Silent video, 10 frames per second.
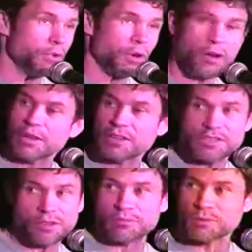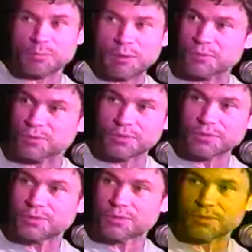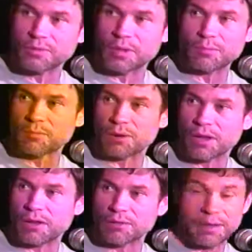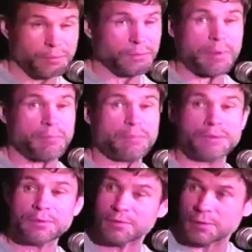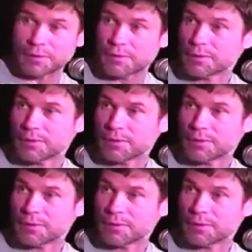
all that stuff was my music. James Brown, that was my music,